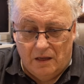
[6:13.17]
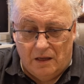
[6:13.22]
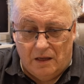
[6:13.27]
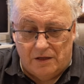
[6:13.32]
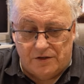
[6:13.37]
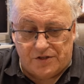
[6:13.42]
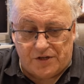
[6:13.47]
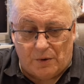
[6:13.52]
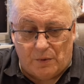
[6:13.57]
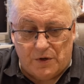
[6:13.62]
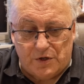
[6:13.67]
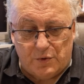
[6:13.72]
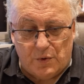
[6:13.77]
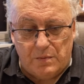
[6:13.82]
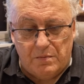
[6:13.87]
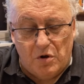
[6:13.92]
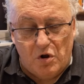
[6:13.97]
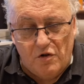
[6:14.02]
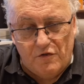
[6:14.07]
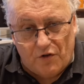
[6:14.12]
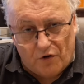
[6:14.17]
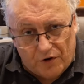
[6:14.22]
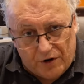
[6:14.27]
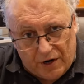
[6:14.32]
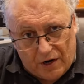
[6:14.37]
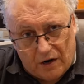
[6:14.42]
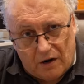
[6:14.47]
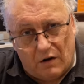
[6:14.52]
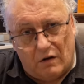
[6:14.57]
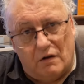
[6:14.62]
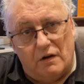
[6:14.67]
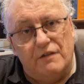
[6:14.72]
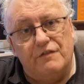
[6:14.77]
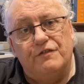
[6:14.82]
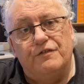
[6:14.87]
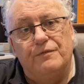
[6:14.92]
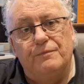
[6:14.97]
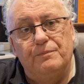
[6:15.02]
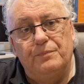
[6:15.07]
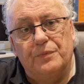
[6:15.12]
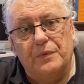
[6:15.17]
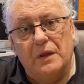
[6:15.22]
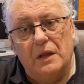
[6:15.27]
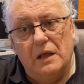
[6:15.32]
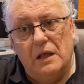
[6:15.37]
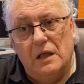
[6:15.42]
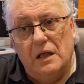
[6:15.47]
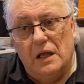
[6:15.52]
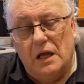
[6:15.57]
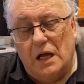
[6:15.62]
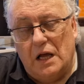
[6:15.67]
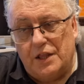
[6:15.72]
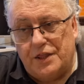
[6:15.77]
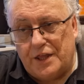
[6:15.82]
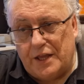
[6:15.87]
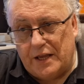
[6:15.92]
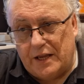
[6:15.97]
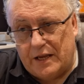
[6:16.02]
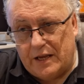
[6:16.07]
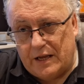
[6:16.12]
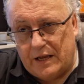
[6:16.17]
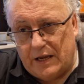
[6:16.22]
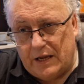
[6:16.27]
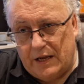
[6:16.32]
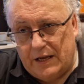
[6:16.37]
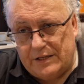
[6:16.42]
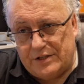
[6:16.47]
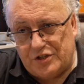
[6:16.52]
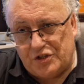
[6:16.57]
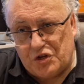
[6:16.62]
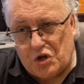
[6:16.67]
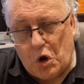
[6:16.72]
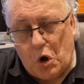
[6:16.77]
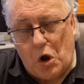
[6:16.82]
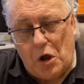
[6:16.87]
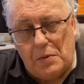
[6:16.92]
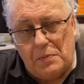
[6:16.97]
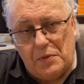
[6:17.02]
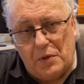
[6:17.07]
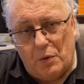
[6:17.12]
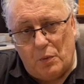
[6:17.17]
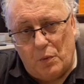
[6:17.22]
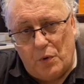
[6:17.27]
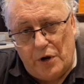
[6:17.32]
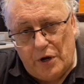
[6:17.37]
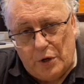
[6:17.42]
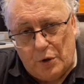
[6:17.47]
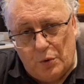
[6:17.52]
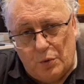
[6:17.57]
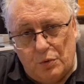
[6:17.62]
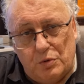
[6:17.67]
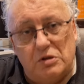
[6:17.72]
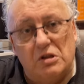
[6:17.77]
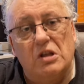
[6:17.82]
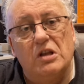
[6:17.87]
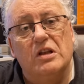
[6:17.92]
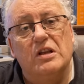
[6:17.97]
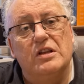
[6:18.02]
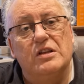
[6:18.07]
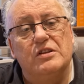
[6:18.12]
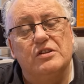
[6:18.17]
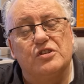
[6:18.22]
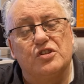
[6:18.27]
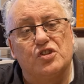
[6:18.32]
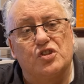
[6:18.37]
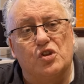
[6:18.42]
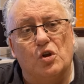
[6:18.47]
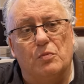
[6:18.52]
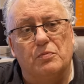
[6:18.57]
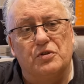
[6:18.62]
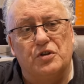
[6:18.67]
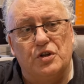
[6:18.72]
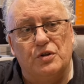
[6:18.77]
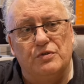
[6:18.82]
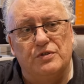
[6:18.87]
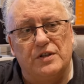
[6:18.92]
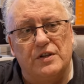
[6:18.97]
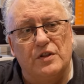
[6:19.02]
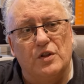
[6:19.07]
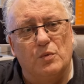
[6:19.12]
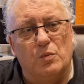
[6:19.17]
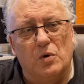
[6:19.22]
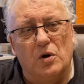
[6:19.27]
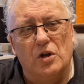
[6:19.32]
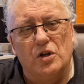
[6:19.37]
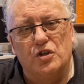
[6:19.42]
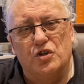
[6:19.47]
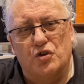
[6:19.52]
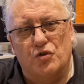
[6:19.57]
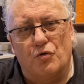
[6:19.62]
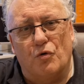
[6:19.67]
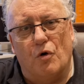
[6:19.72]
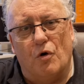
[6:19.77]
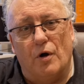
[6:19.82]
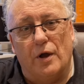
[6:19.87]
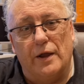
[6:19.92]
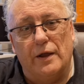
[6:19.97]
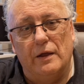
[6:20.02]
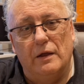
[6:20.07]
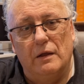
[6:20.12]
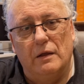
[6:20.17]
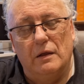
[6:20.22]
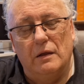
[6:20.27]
And so as we move on in our life, I think it's time that we all stopped using the word try.